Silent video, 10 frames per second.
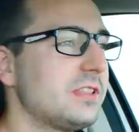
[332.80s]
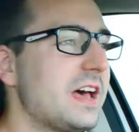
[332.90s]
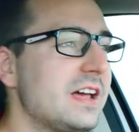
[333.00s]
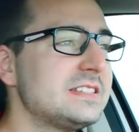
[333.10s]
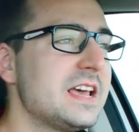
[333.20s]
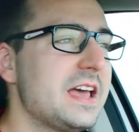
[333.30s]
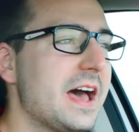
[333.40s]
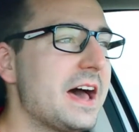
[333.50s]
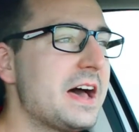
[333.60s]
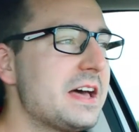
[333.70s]

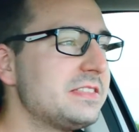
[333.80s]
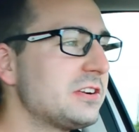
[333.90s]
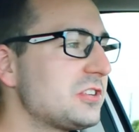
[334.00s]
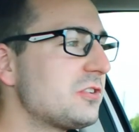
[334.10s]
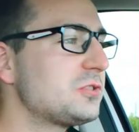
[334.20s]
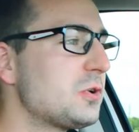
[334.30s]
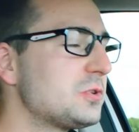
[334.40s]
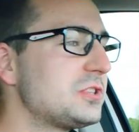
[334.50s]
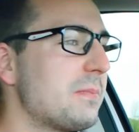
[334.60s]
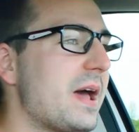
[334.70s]
that. There's
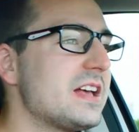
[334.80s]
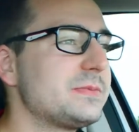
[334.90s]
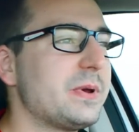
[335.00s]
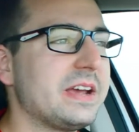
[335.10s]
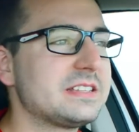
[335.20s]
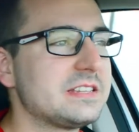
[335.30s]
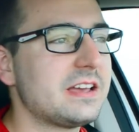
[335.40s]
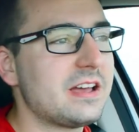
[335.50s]
also some aspects